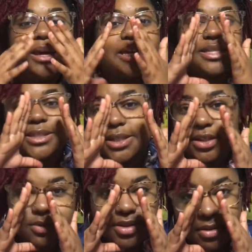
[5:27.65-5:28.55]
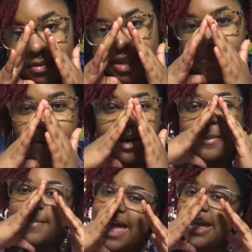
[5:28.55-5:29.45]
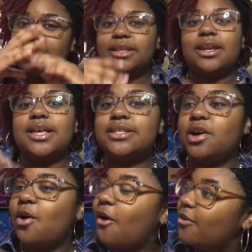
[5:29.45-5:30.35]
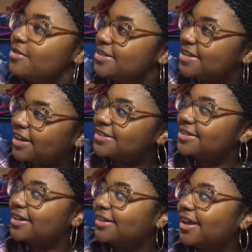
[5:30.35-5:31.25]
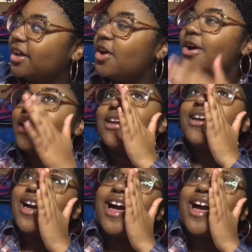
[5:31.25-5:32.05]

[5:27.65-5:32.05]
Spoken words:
ECU students, welcome back. And then I see a whole section. They're like, yeah.